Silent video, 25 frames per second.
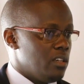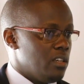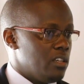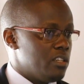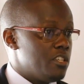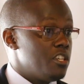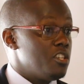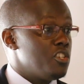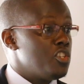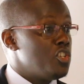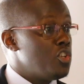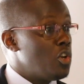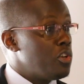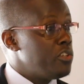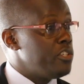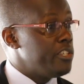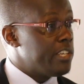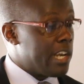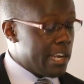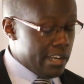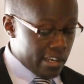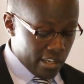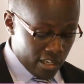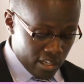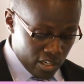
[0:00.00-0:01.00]
it is your
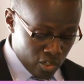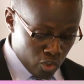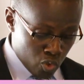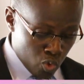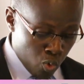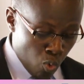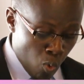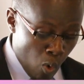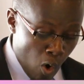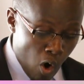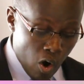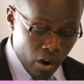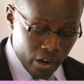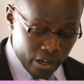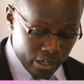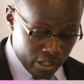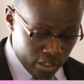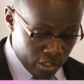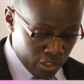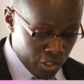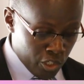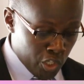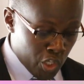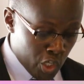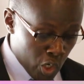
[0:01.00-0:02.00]
journey to walk
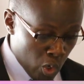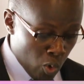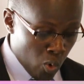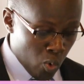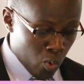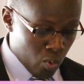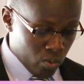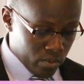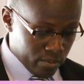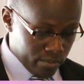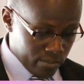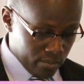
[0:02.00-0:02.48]
you